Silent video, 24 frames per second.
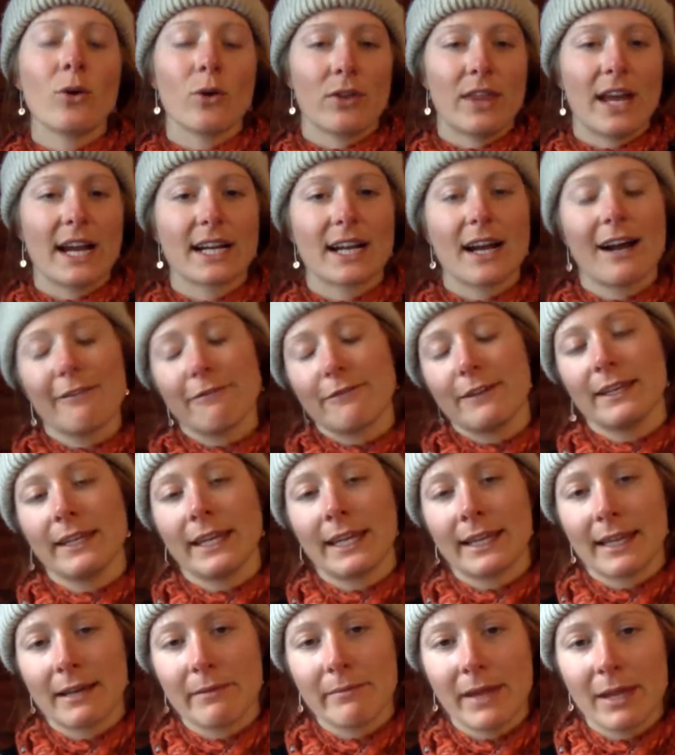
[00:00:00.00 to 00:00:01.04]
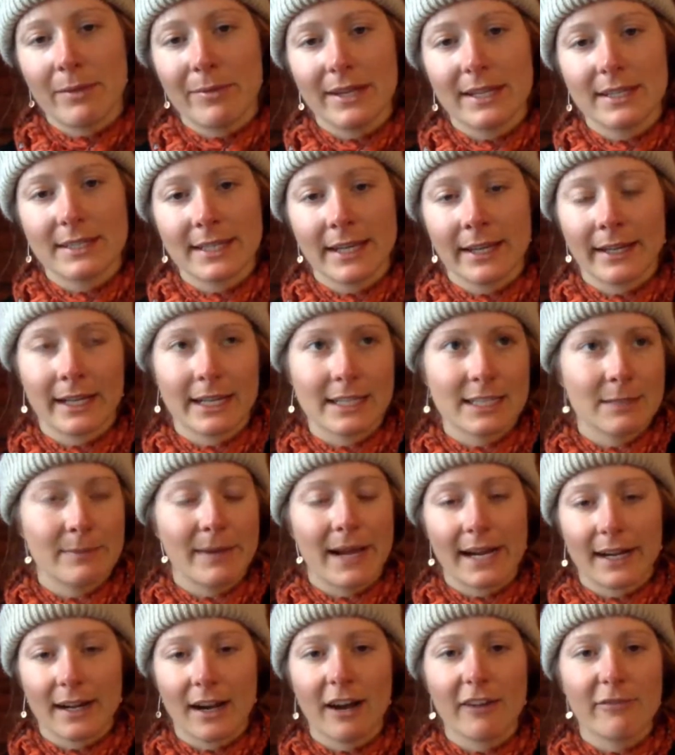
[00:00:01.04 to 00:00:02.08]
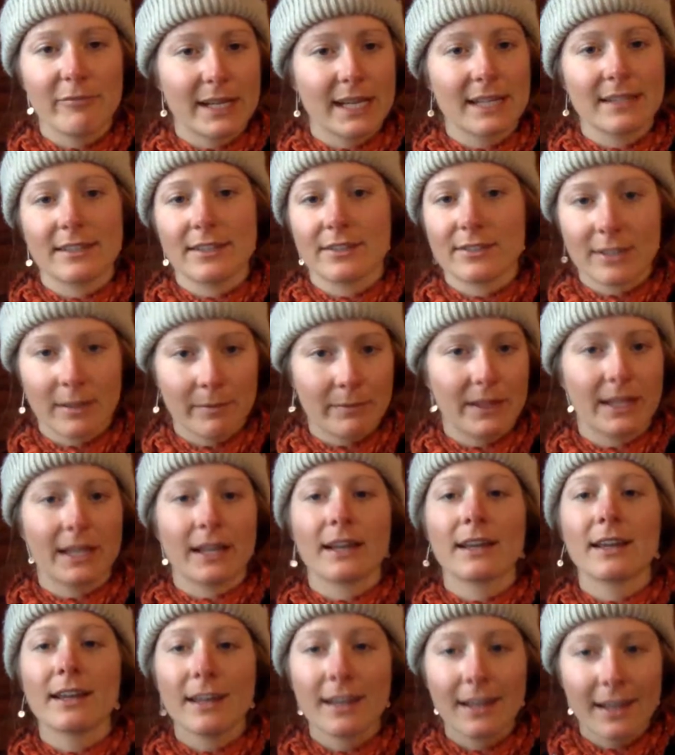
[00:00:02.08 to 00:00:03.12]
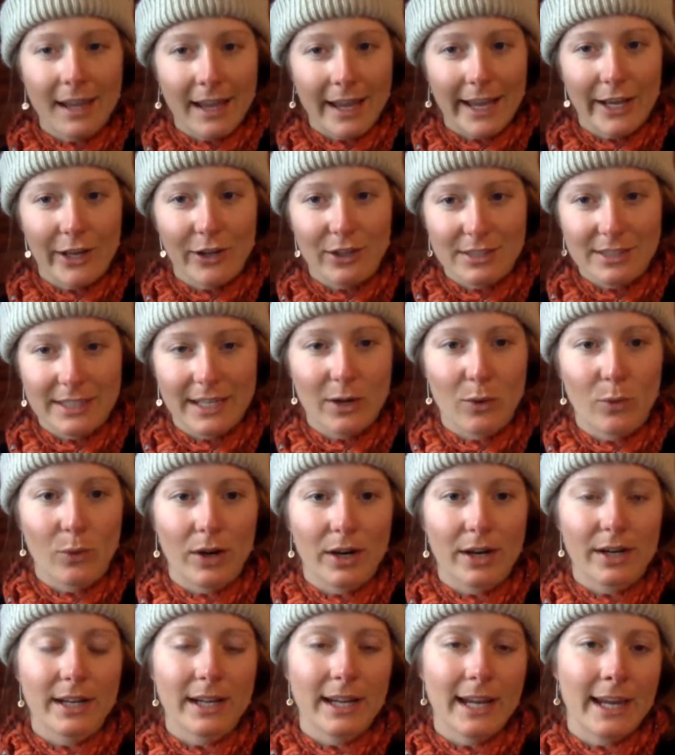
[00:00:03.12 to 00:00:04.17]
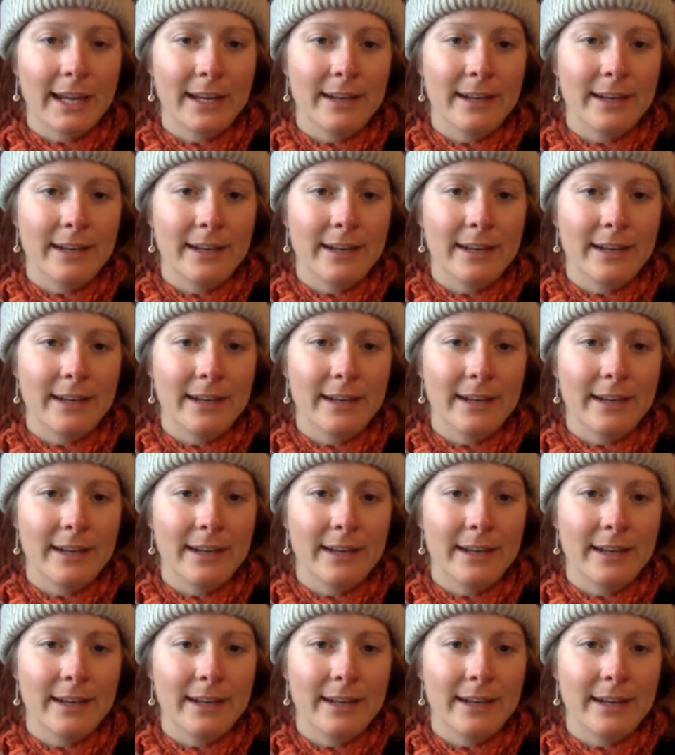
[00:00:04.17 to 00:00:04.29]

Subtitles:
or that gut feeling that maybe is telling us to back off because there's something else at work.